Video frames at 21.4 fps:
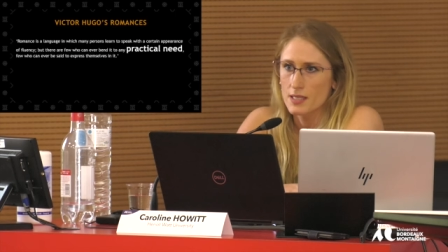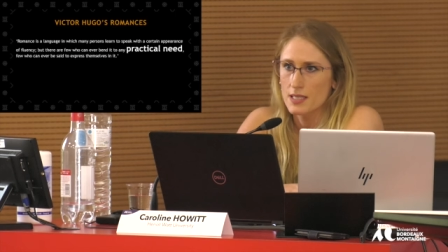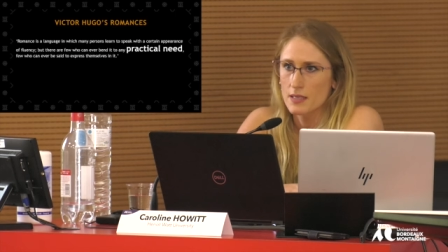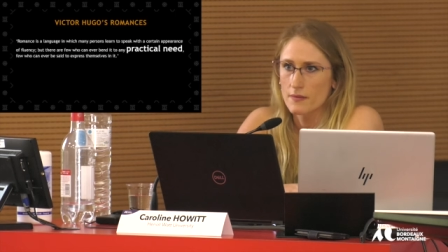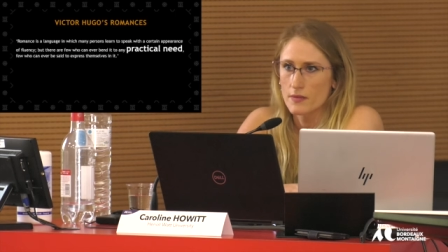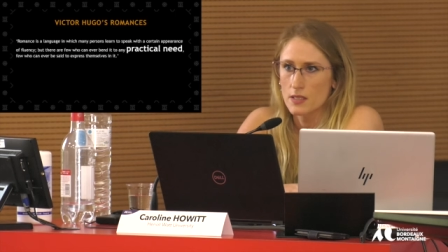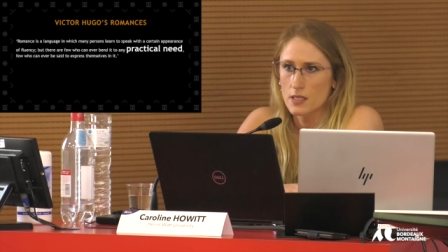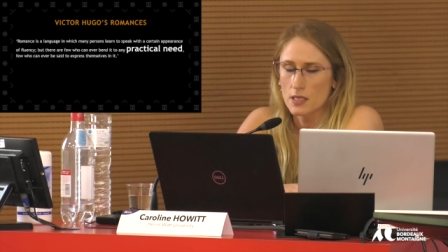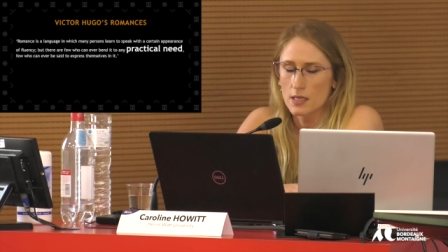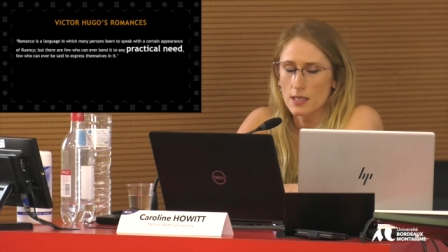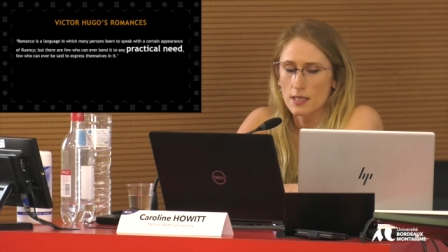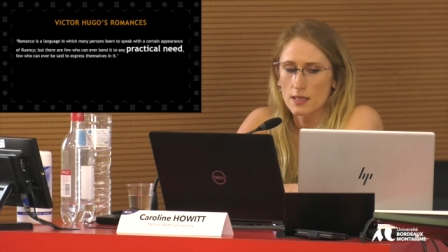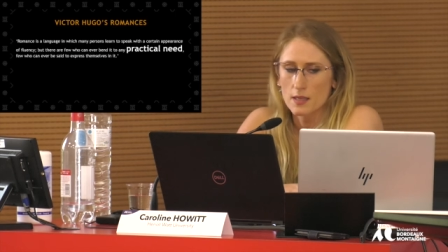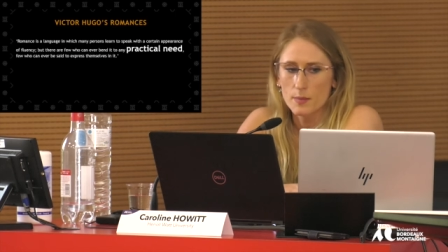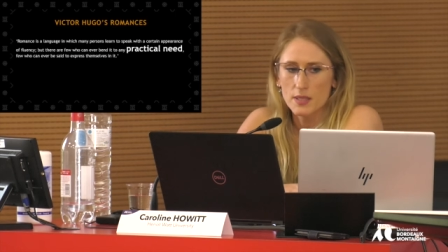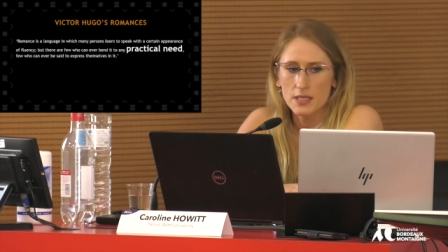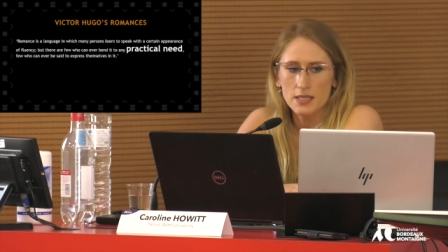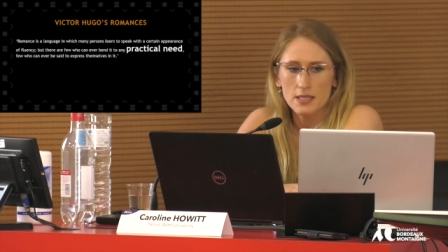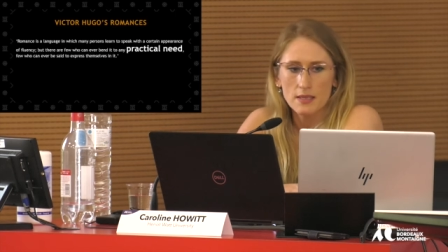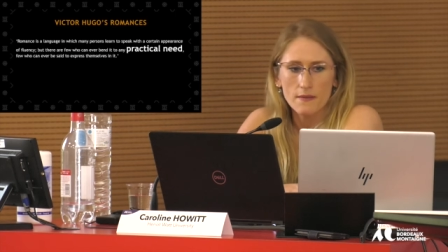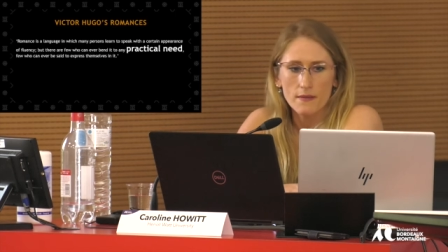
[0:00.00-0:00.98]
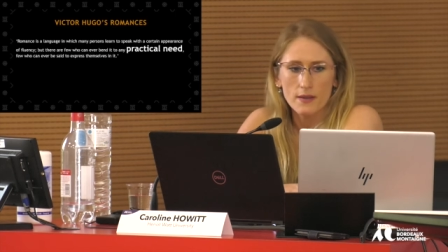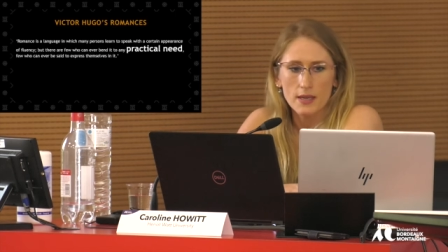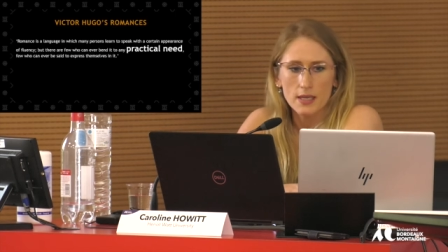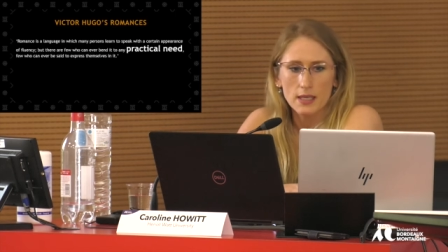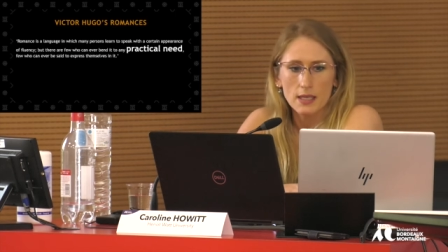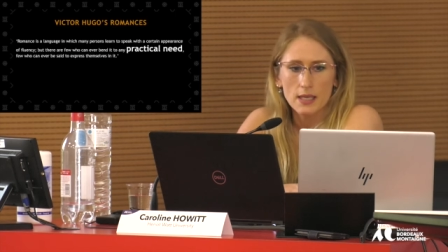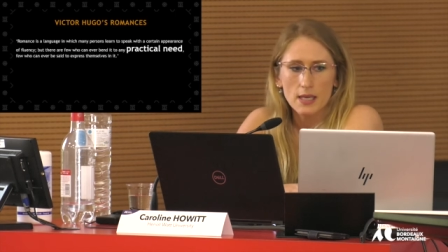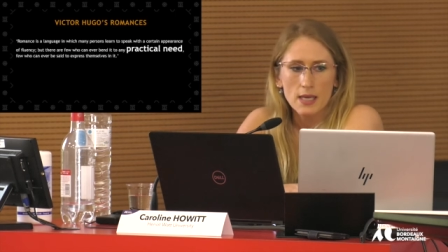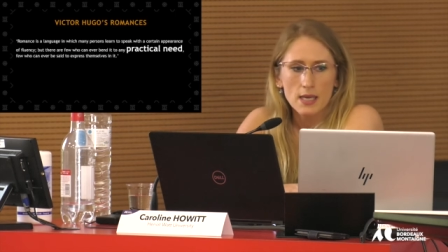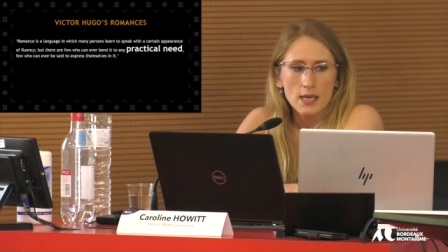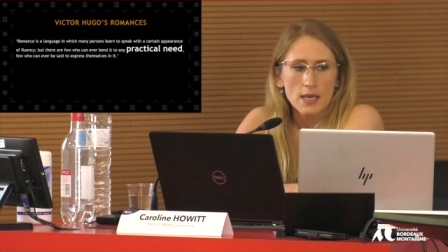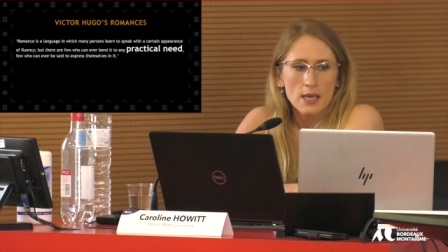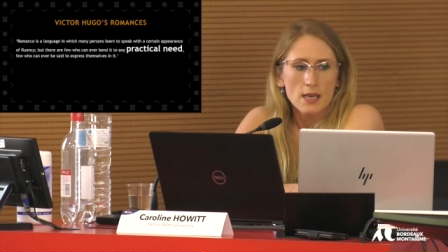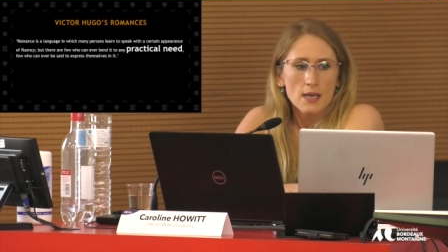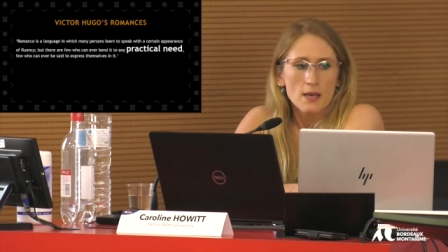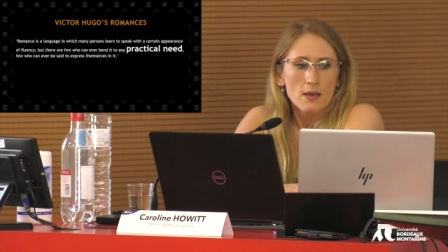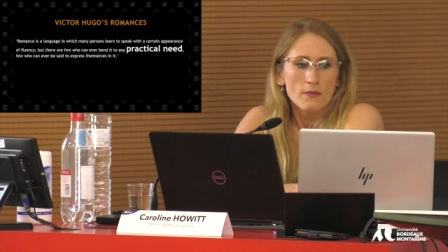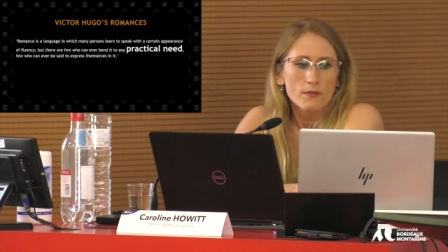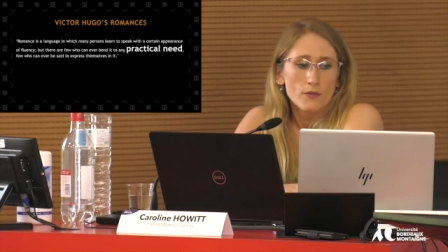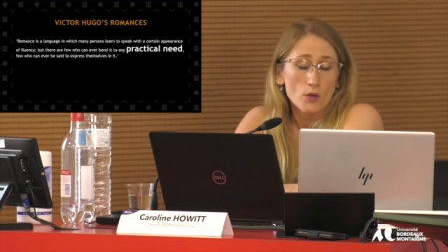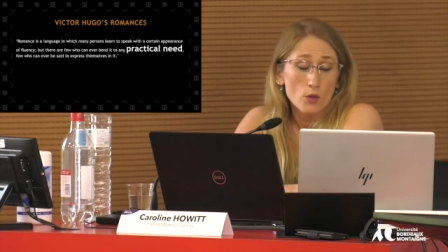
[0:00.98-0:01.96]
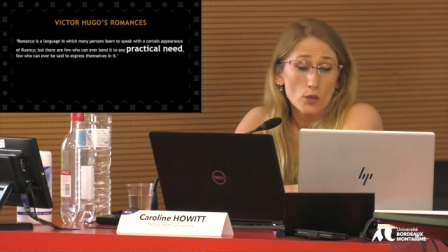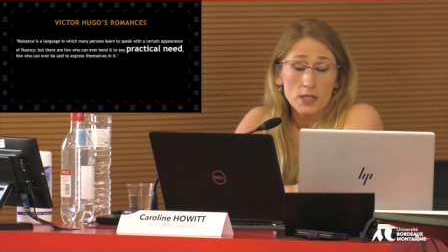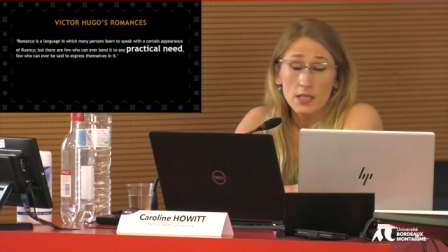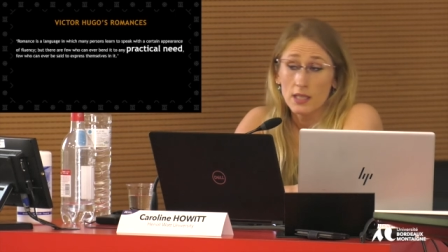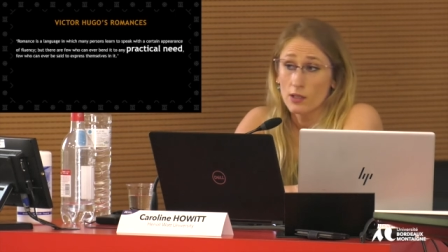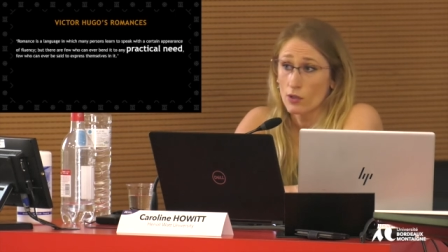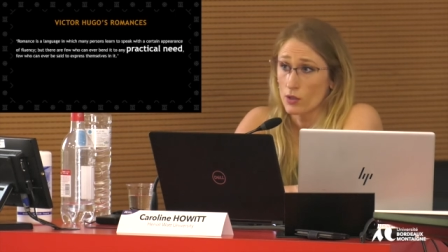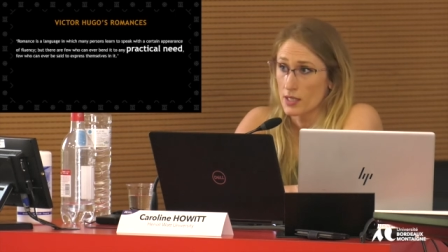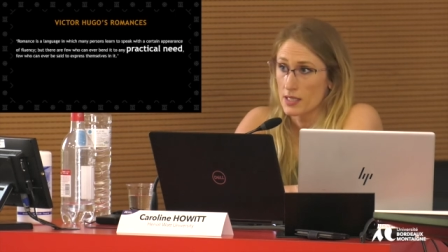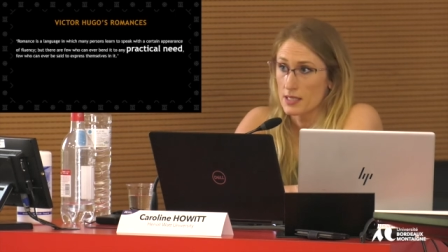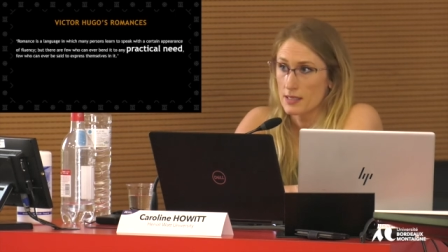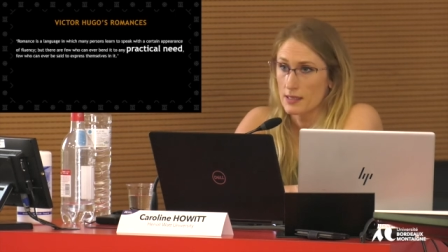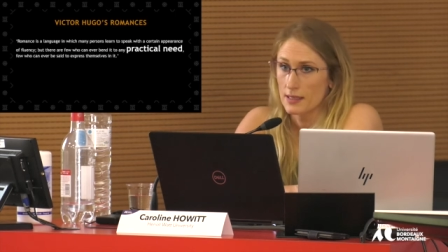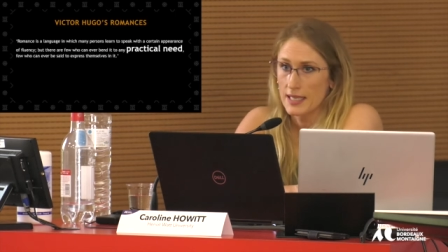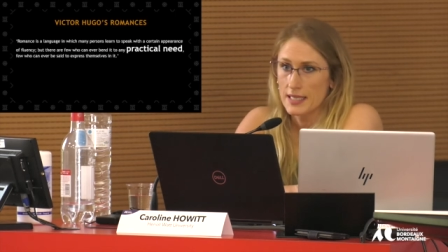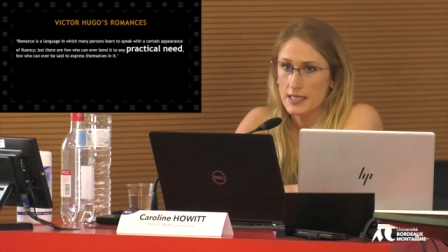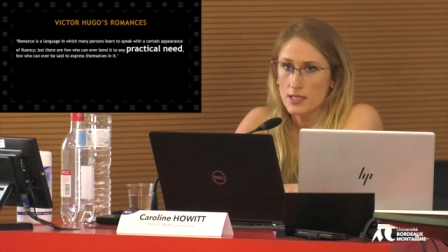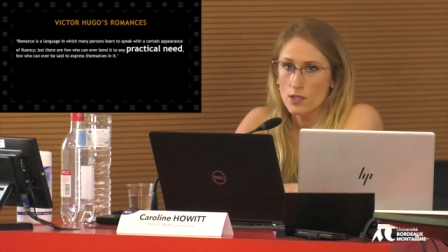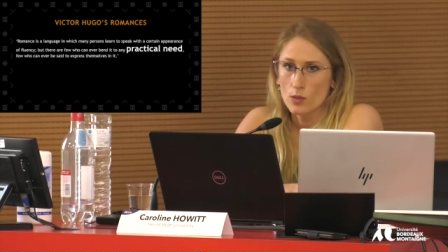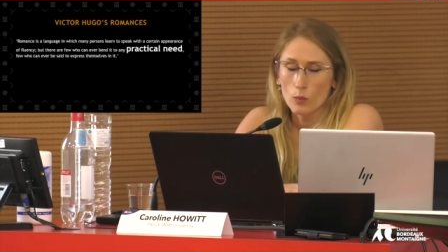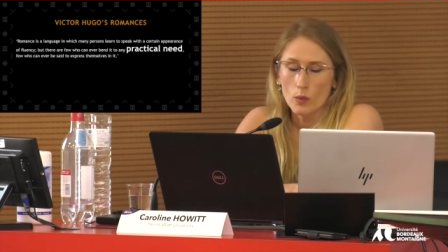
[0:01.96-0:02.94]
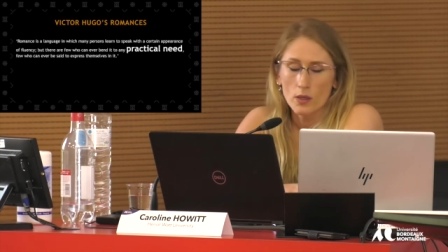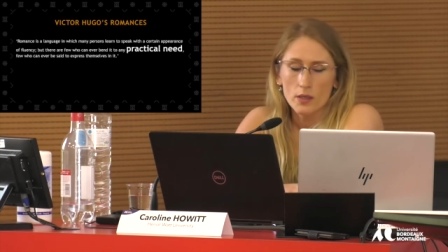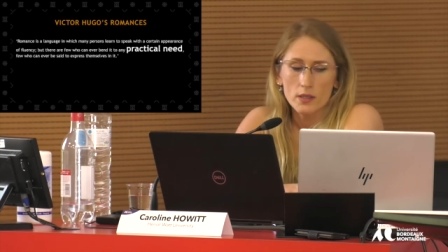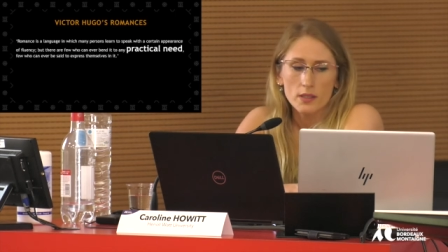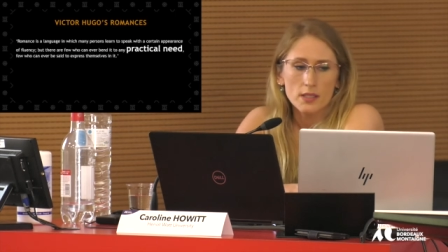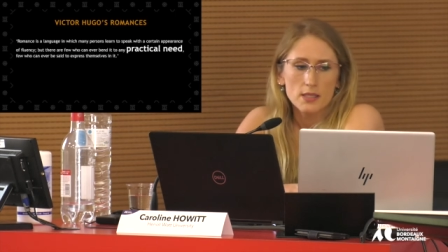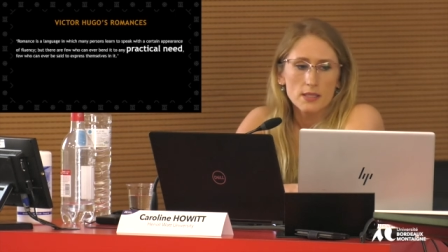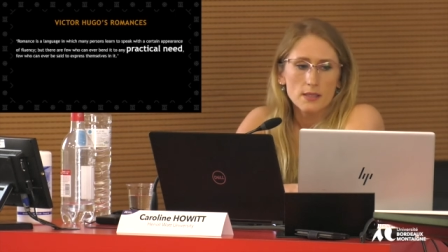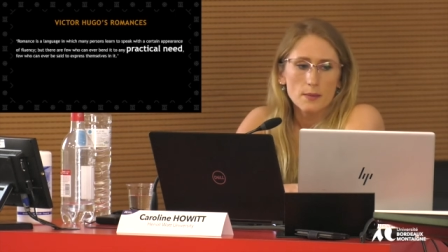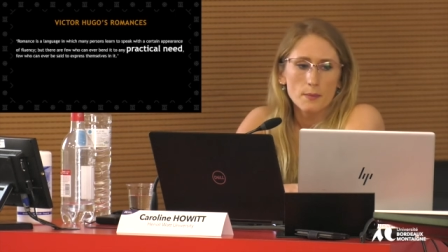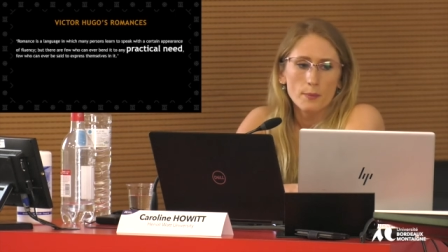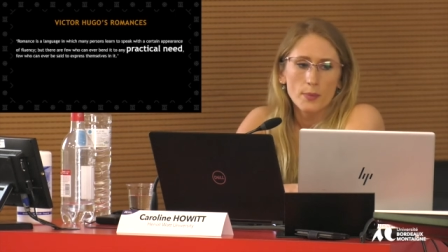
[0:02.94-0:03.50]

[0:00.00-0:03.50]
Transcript: Stevenson in the Pacific, focusing on his later works.